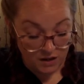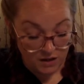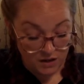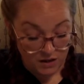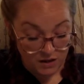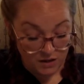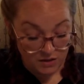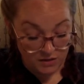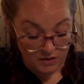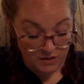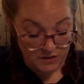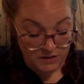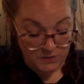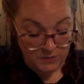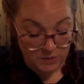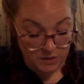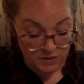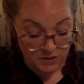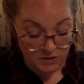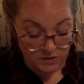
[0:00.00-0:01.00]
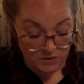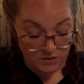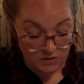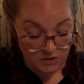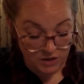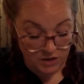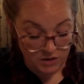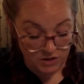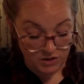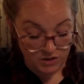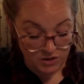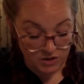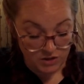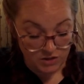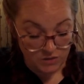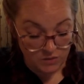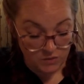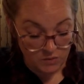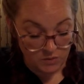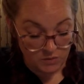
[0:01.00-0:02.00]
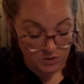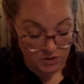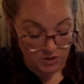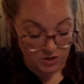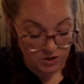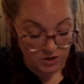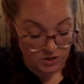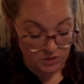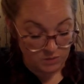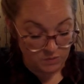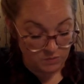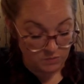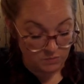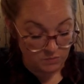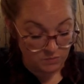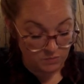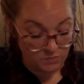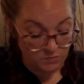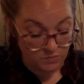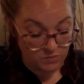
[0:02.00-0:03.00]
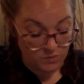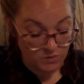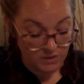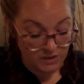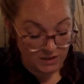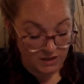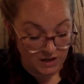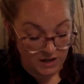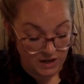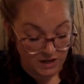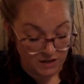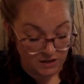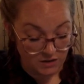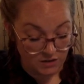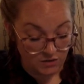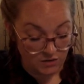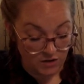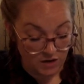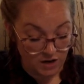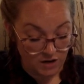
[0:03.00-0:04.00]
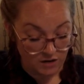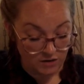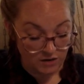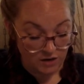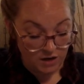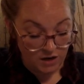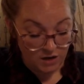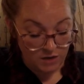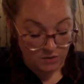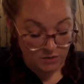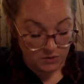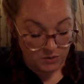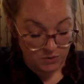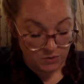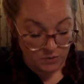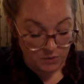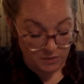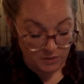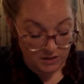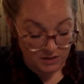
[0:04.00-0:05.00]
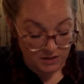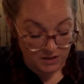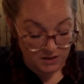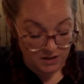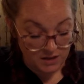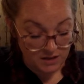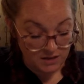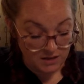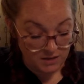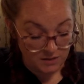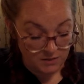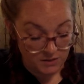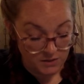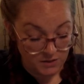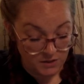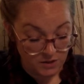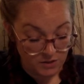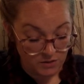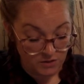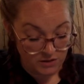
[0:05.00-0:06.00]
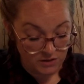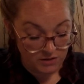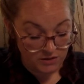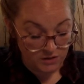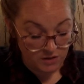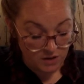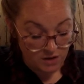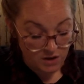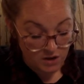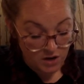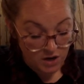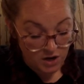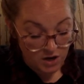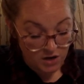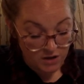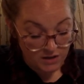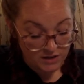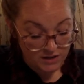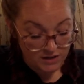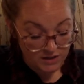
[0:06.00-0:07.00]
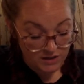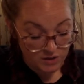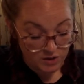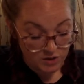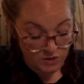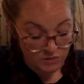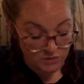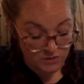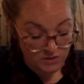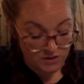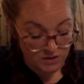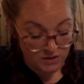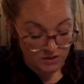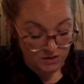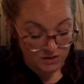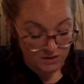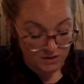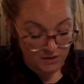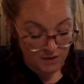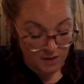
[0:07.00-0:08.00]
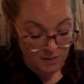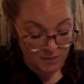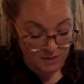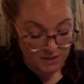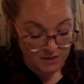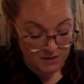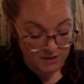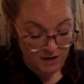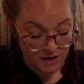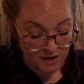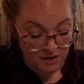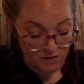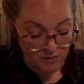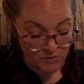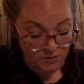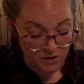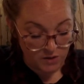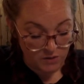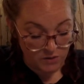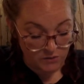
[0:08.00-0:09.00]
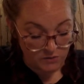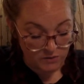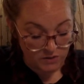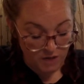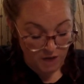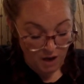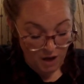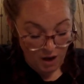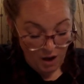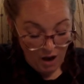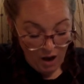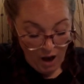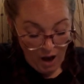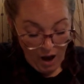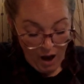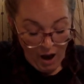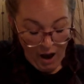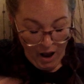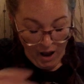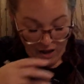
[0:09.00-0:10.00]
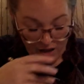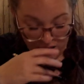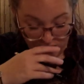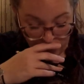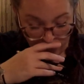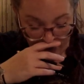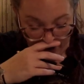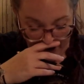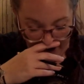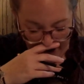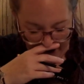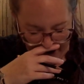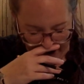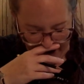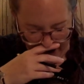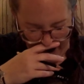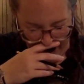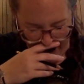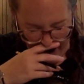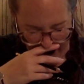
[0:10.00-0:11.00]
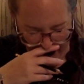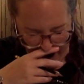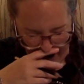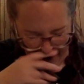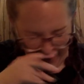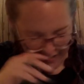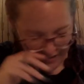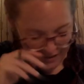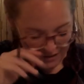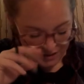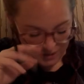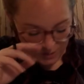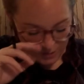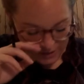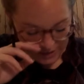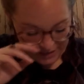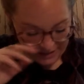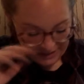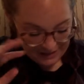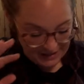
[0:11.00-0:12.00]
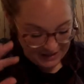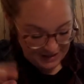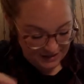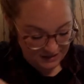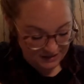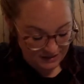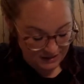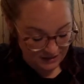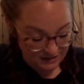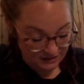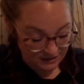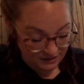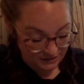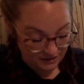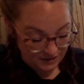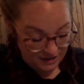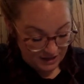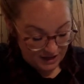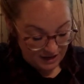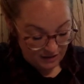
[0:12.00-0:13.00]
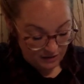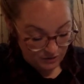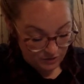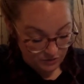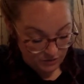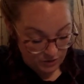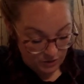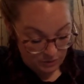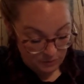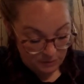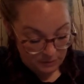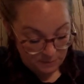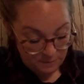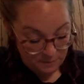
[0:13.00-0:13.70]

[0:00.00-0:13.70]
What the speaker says: Hilda's specter lunged at the woman she'd pointed at in the crowd, but the woman did not seem to notice. Her attention was on the sloppy sack of bones swaying at the end of the gallows rope.